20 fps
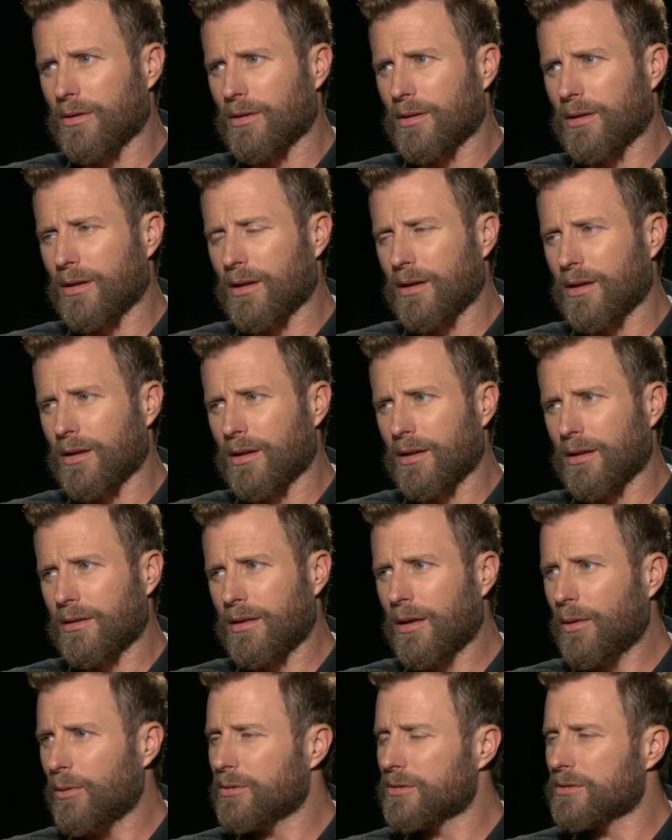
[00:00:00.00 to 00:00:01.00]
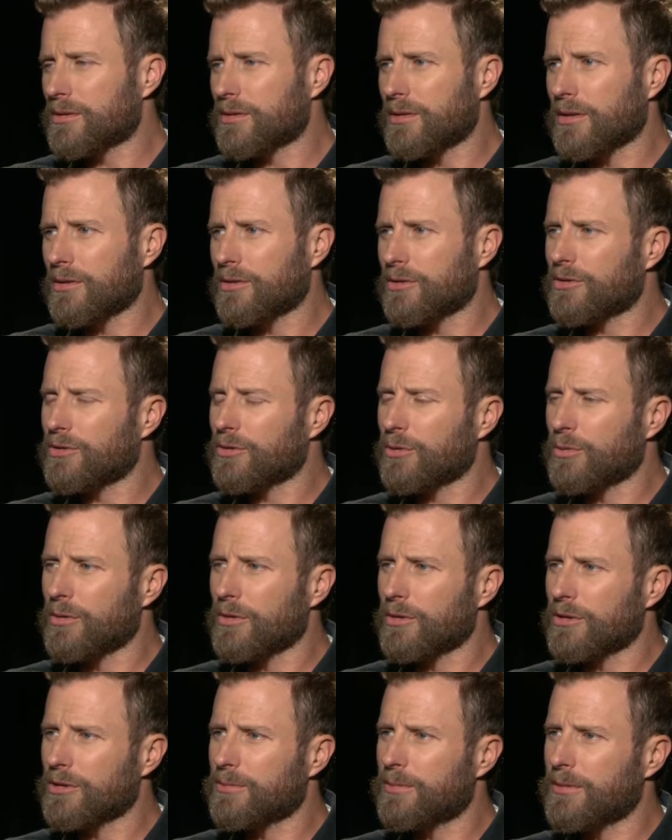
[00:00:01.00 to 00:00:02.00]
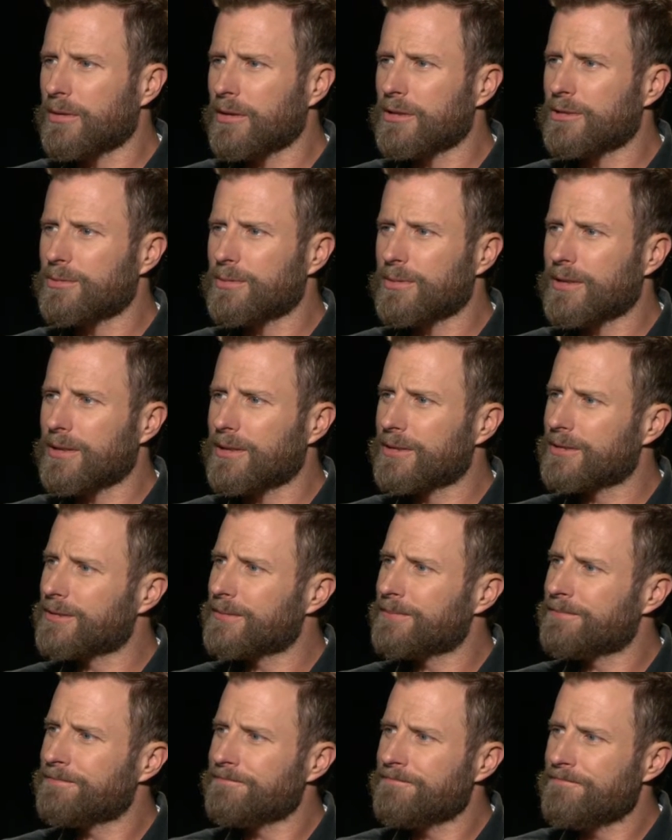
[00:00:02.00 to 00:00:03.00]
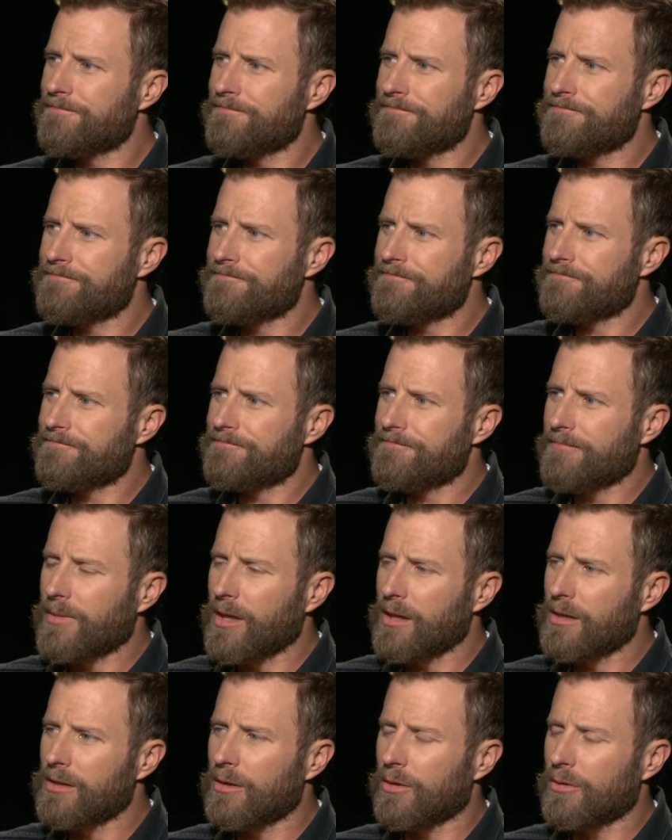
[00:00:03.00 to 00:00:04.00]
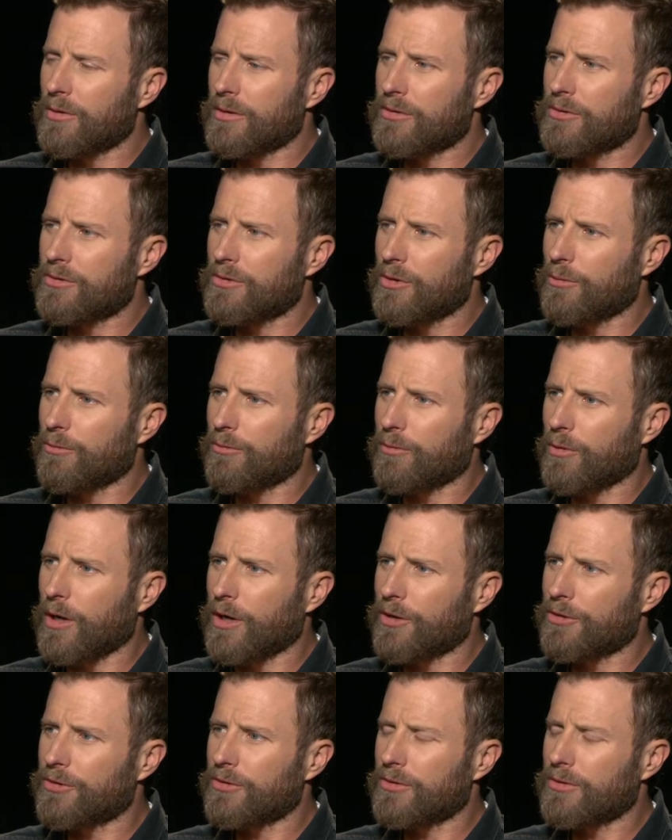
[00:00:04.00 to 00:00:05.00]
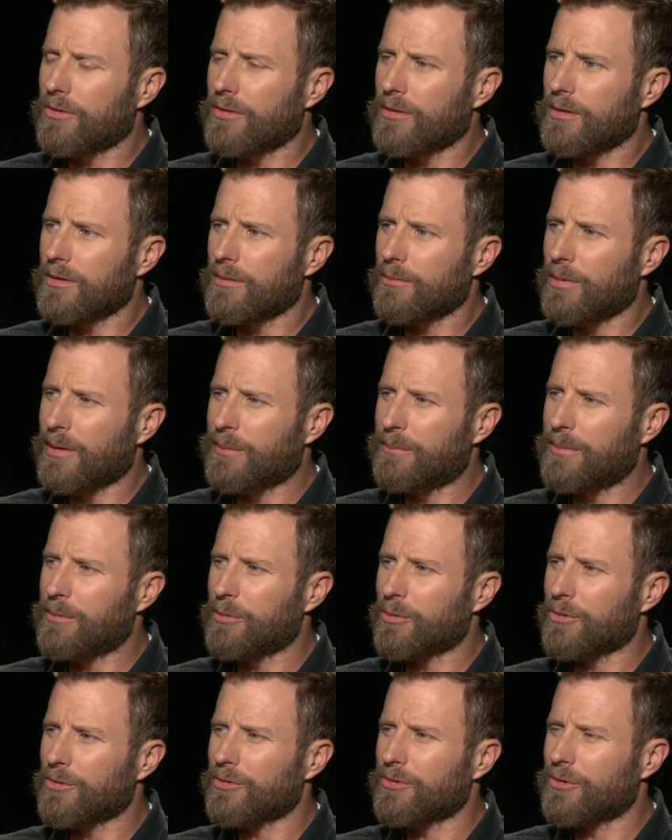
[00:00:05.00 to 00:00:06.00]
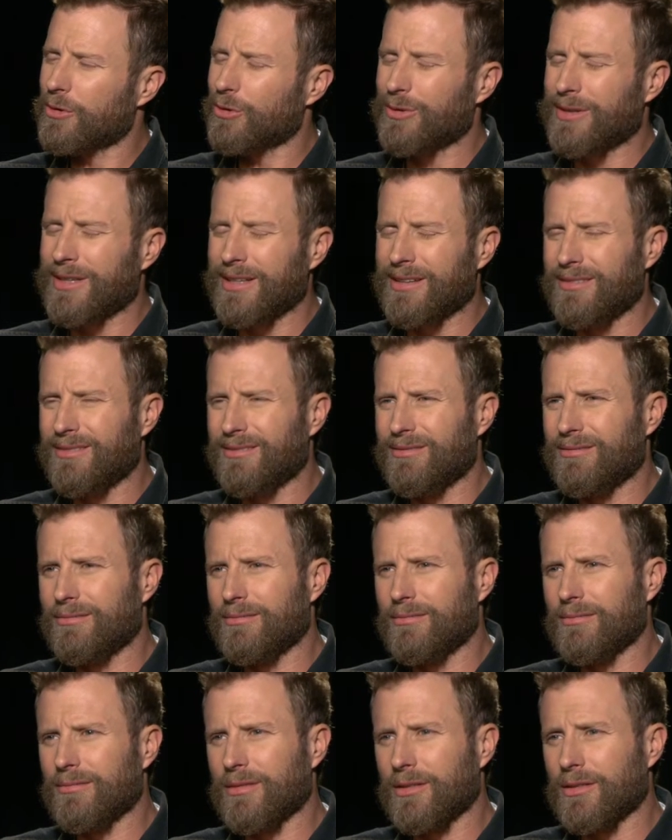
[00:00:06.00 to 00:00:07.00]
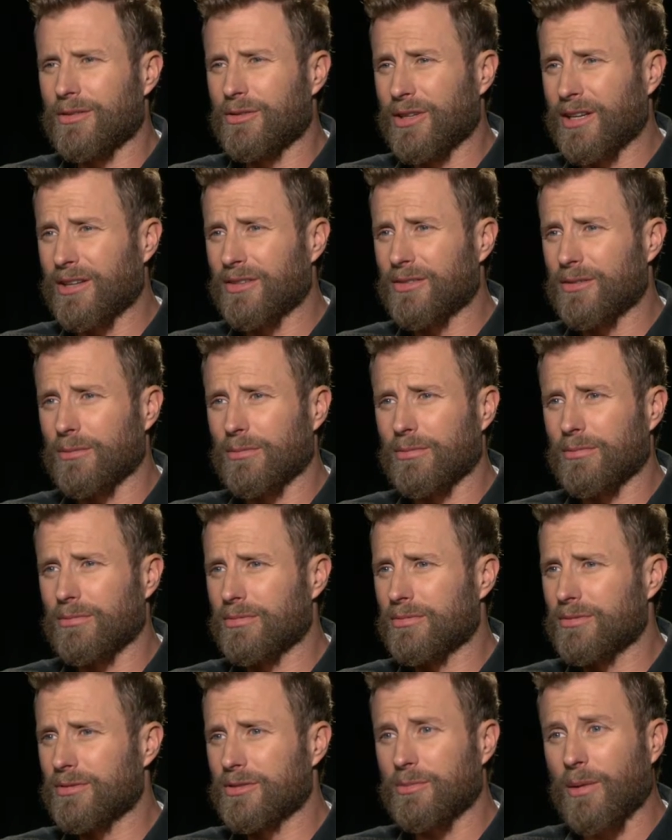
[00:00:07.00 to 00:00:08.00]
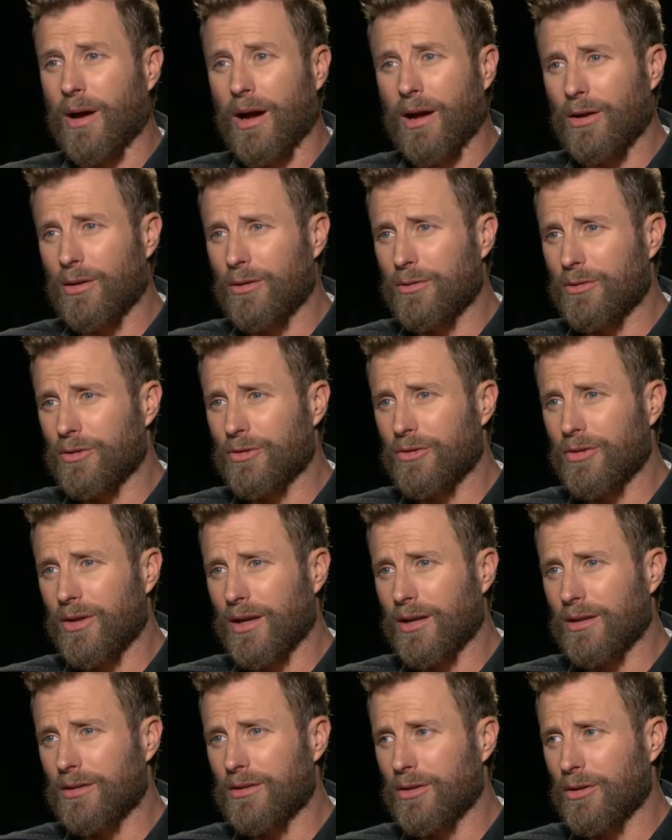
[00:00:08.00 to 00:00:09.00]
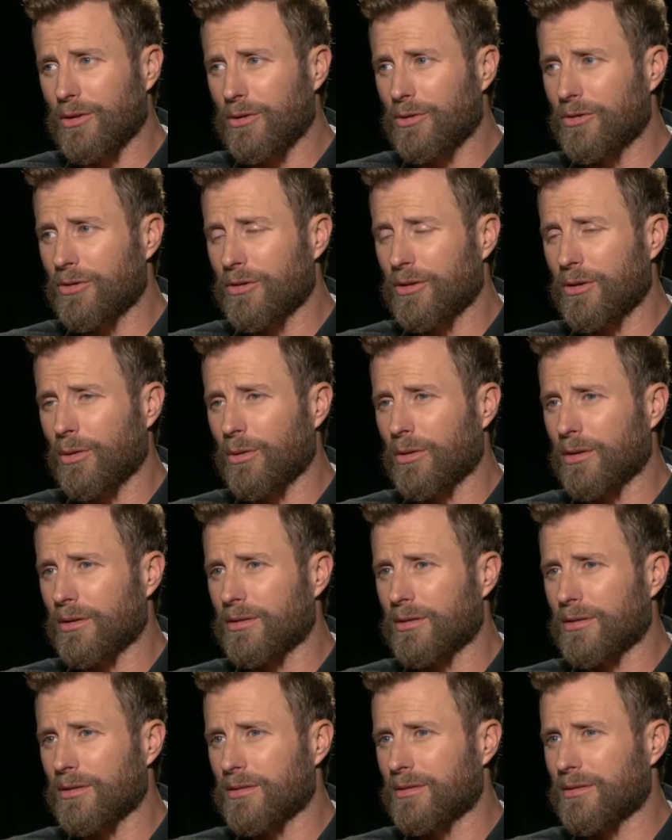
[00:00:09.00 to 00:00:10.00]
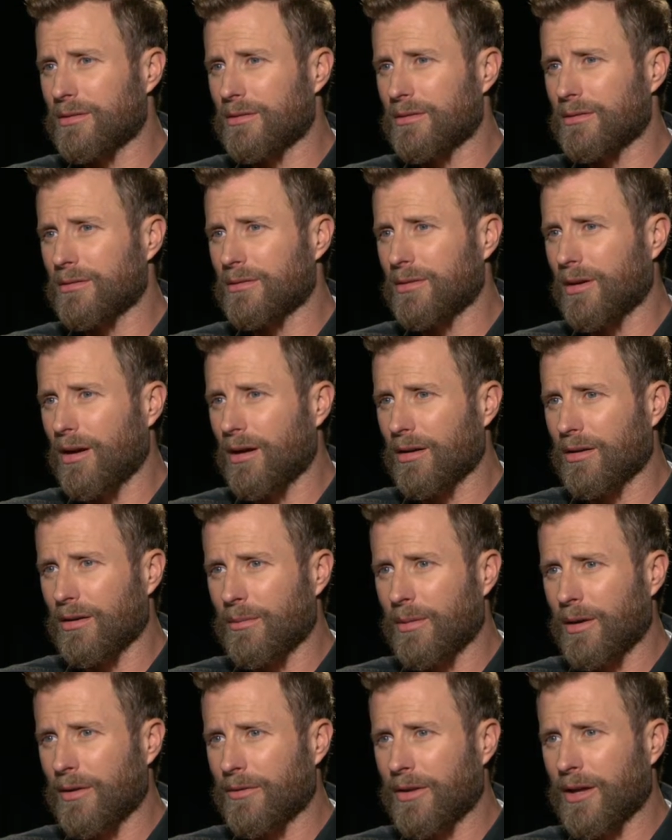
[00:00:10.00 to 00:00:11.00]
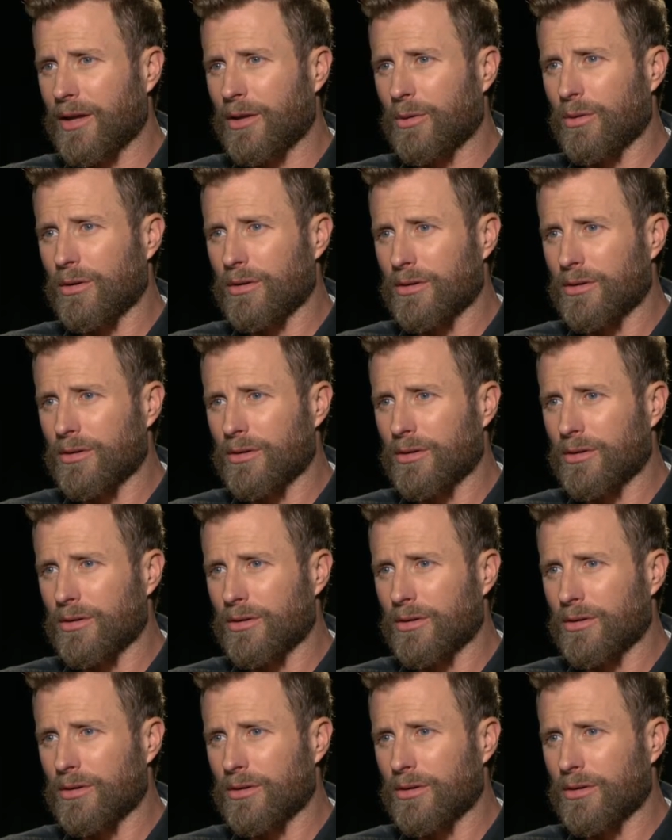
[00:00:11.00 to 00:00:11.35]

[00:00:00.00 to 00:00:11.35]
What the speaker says: And that was just such a surreal experience because, you know, it's so fresh, but people still need a chance to smile for a second too. So you don't want to just talk about that.